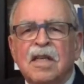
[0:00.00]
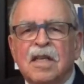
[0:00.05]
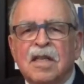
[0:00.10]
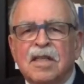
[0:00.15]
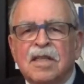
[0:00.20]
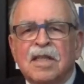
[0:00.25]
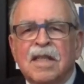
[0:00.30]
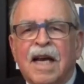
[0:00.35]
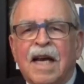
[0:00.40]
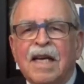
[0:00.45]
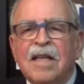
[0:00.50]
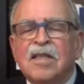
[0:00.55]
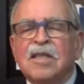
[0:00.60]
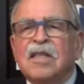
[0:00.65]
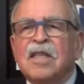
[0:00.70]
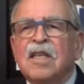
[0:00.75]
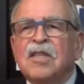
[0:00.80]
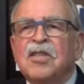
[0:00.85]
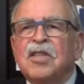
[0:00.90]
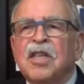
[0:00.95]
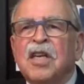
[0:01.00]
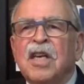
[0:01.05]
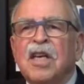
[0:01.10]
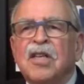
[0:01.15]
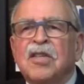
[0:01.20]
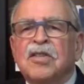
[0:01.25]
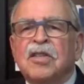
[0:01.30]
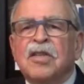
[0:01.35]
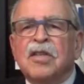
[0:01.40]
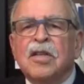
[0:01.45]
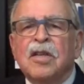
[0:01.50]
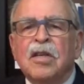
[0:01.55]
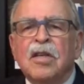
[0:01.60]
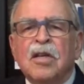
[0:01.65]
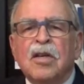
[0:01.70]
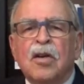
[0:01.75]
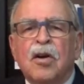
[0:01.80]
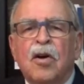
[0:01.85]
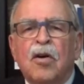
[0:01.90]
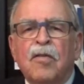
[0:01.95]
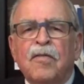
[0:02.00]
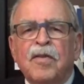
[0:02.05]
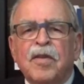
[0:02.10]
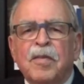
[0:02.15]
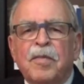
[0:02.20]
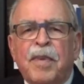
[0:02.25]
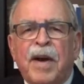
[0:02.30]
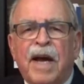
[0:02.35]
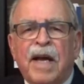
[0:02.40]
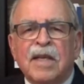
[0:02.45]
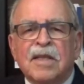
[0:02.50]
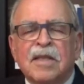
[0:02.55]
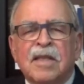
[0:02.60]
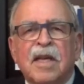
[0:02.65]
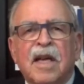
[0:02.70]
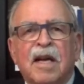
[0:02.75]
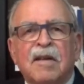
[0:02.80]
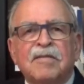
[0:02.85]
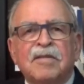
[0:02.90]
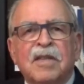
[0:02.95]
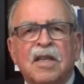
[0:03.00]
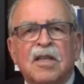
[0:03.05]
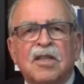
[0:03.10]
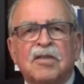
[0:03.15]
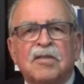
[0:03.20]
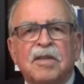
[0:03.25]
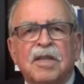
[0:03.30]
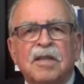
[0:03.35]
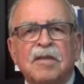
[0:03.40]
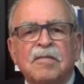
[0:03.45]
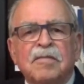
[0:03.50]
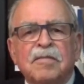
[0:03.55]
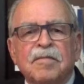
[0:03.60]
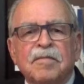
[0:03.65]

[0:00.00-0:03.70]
in science and education over the past half century.